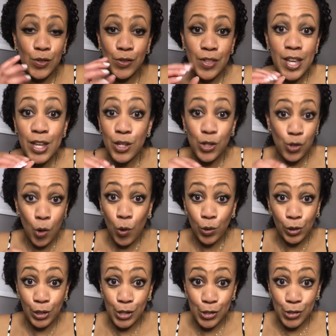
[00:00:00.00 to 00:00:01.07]
These
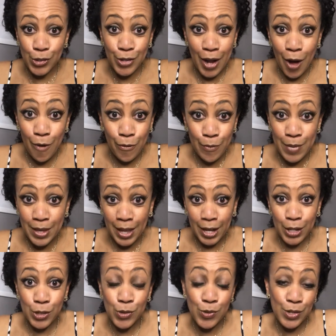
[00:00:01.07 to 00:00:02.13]
totally stood out for me. Like
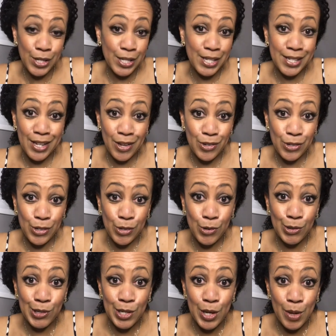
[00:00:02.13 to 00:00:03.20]
as soon as the sales
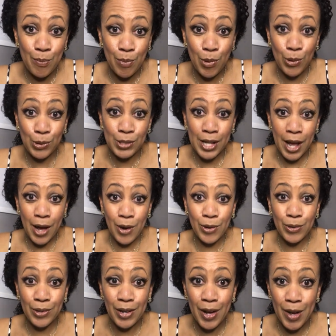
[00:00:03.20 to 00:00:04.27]
associate pulled
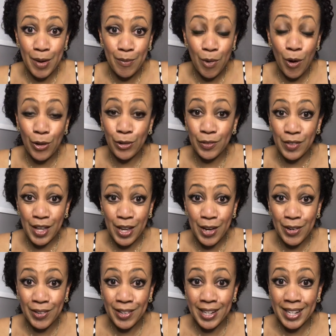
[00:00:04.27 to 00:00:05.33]
out all of the
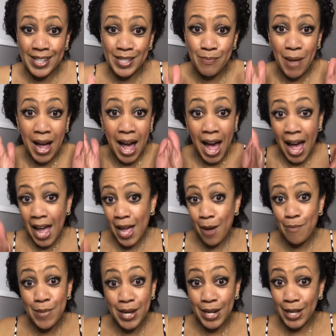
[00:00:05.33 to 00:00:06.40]
earrings, my eye
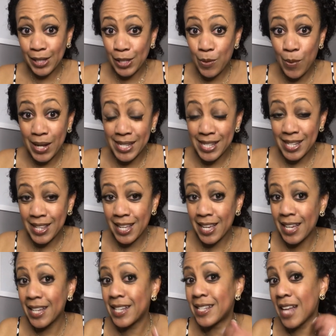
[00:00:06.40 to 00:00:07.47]
immediately went to
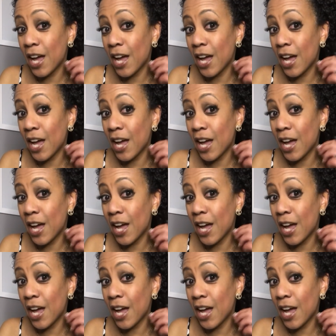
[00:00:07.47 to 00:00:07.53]
these.